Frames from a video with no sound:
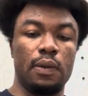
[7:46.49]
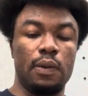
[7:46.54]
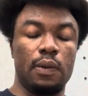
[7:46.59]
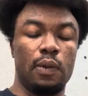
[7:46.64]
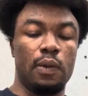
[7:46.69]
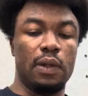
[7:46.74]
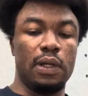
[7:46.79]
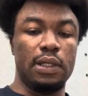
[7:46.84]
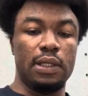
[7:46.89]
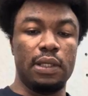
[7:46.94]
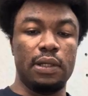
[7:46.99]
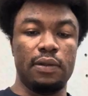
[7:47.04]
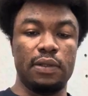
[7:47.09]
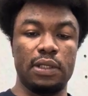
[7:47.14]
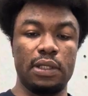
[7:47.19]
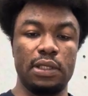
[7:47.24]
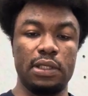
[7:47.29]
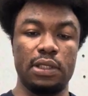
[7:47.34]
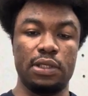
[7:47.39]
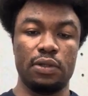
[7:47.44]
when there is a
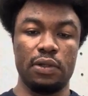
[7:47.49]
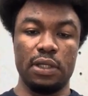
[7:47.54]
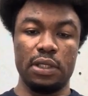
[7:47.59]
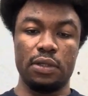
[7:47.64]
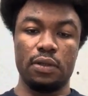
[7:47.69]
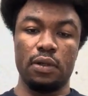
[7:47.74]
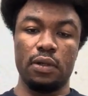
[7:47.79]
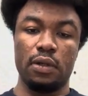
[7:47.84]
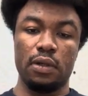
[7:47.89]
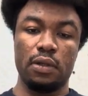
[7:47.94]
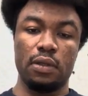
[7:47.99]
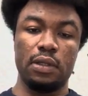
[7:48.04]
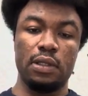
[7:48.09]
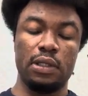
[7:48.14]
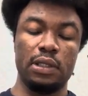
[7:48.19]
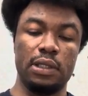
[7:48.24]
distress call,